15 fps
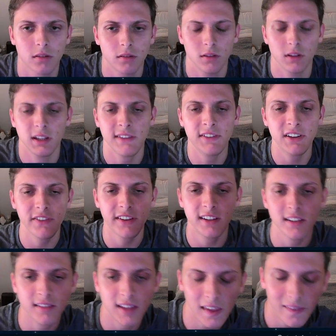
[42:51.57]
even if he
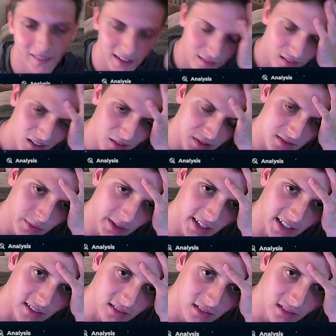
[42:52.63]
didn't take that, I thought I was winning.